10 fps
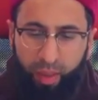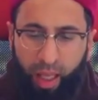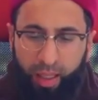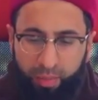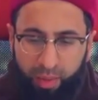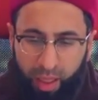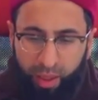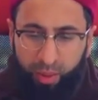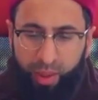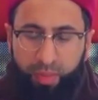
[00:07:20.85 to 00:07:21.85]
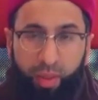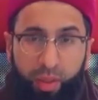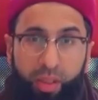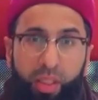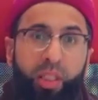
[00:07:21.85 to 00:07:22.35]
And I'm telling you this
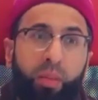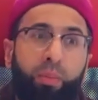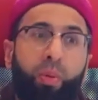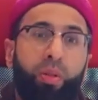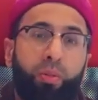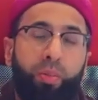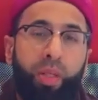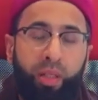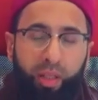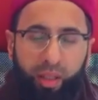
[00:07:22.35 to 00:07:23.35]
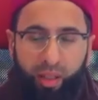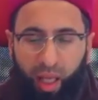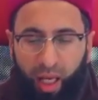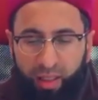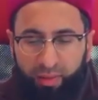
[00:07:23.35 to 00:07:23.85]
because this is the important period in the
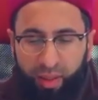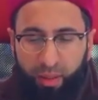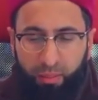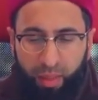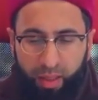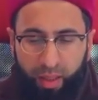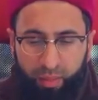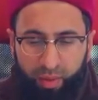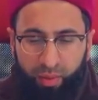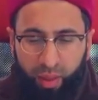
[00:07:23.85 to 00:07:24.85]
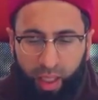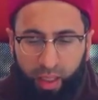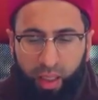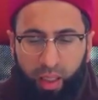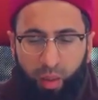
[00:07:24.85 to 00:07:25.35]
Hanafi madhab, if you
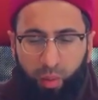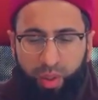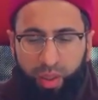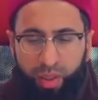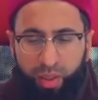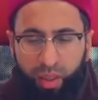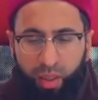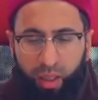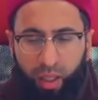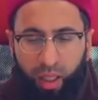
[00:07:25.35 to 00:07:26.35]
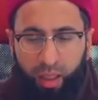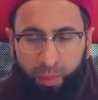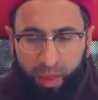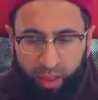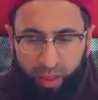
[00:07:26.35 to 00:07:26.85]
like, which is the
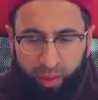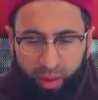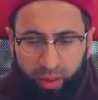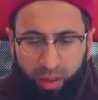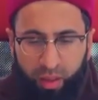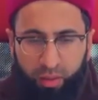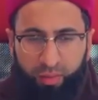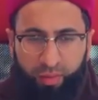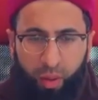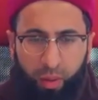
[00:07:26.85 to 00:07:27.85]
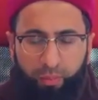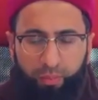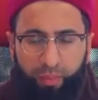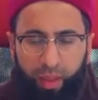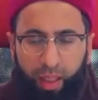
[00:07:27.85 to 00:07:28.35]
period from,
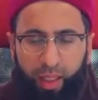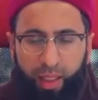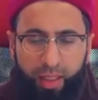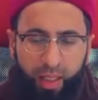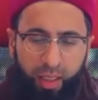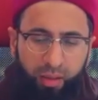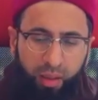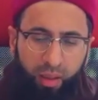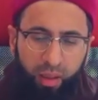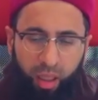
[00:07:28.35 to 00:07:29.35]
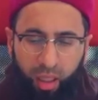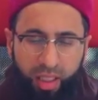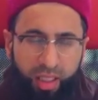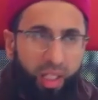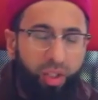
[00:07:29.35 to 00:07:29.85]
like I said, a
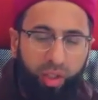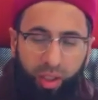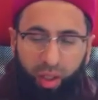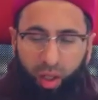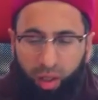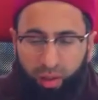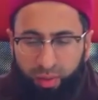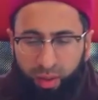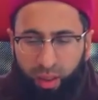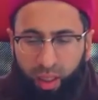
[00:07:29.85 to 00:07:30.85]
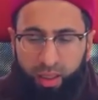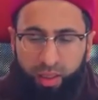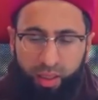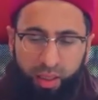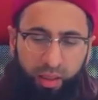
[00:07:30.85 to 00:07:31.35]
century and a half
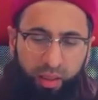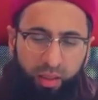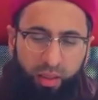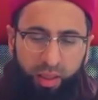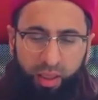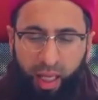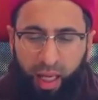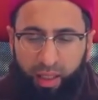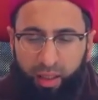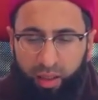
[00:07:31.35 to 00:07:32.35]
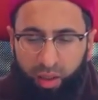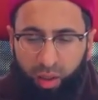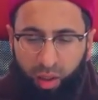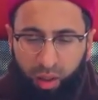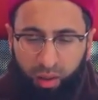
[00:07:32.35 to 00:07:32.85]
until the end
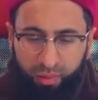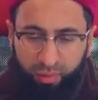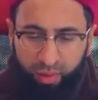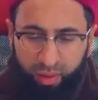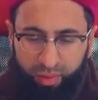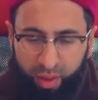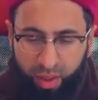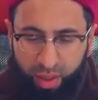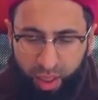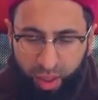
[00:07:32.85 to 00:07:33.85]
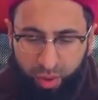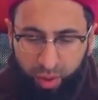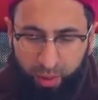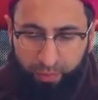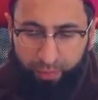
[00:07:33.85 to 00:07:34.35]
of the third
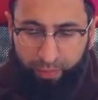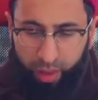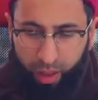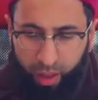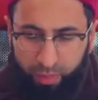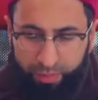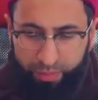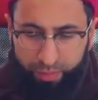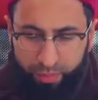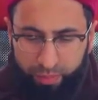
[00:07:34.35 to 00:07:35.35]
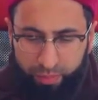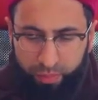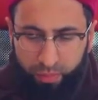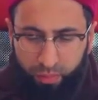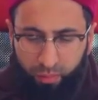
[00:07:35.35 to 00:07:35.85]
century. Um,
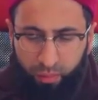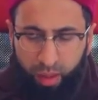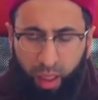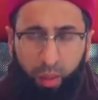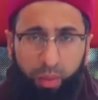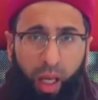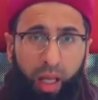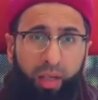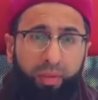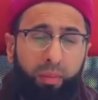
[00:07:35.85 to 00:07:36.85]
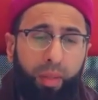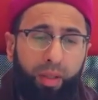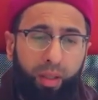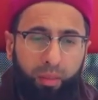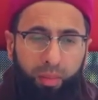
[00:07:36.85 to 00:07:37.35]
Now, the Hanafi
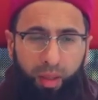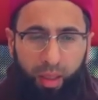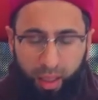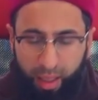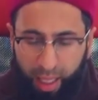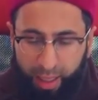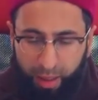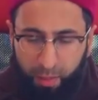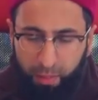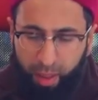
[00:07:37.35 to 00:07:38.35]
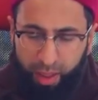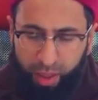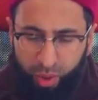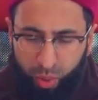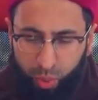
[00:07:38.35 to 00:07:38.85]
madhab, like many
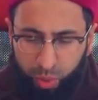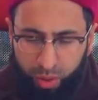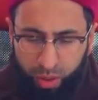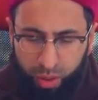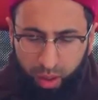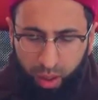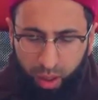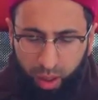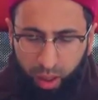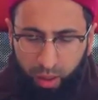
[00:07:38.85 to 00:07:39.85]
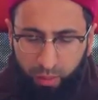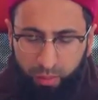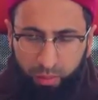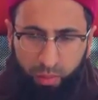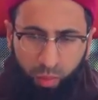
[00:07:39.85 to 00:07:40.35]
schools,
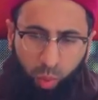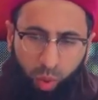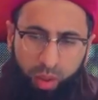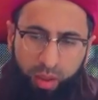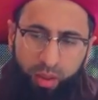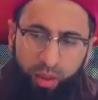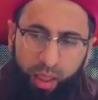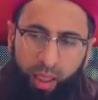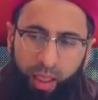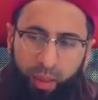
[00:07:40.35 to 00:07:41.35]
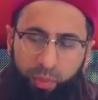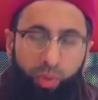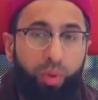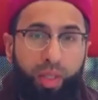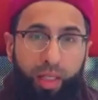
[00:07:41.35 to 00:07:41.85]
was a
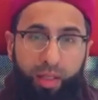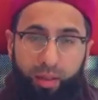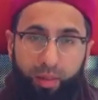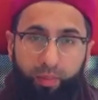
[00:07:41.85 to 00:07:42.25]
process.